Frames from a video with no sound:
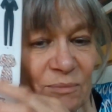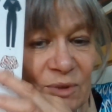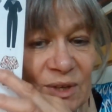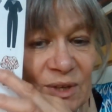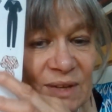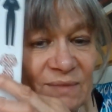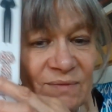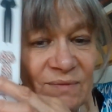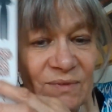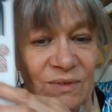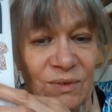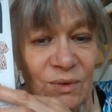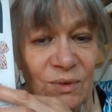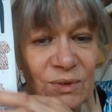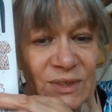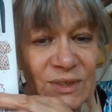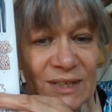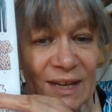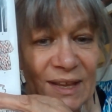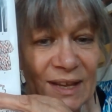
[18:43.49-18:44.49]
not even
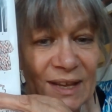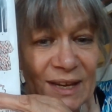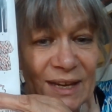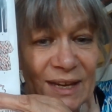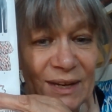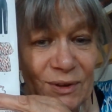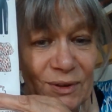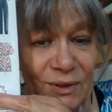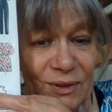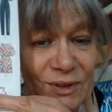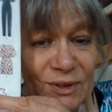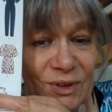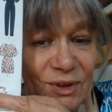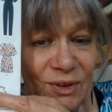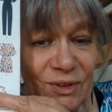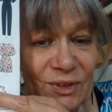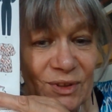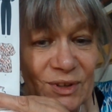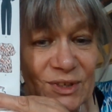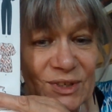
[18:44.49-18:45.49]
altogether keen
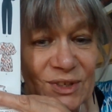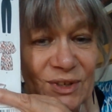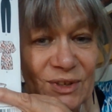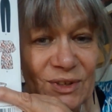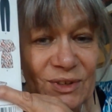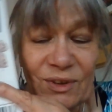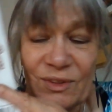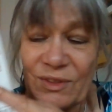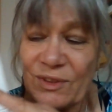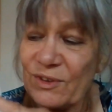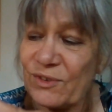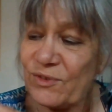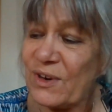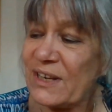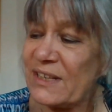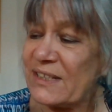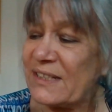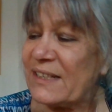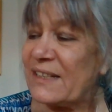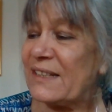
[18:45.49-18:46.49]
on the
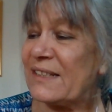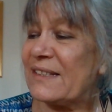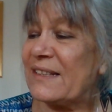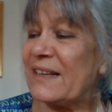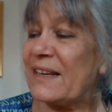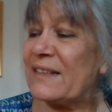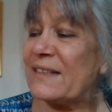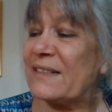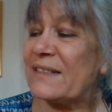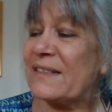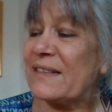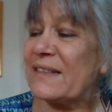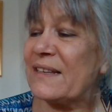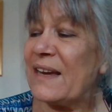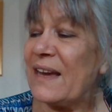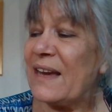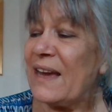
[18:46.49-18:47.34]
dress in a sense.